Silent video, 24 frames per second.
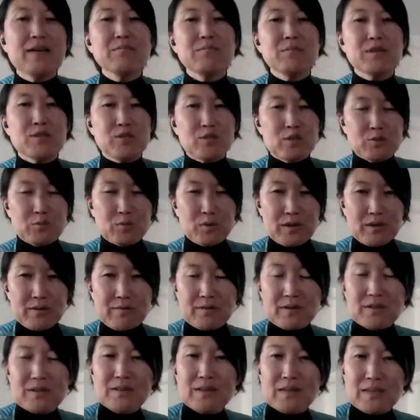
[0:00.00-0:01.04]
time issue,
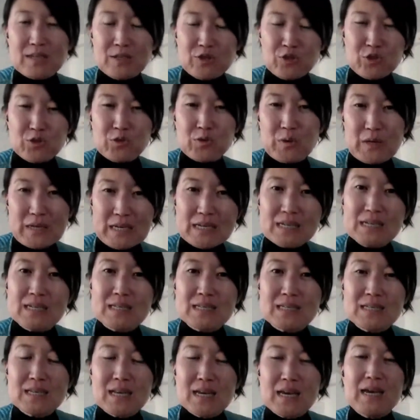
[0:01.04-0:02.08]
whatever the issue
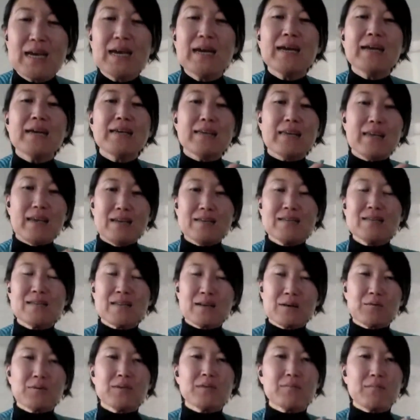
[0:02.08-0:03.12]
is, yes,
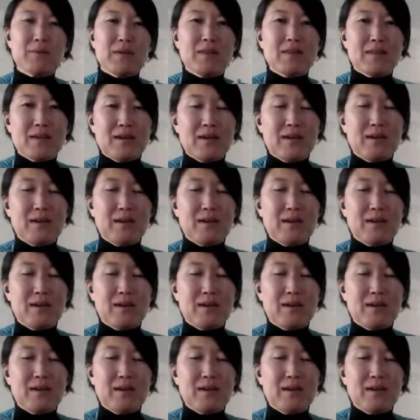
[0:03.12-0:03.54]
there will be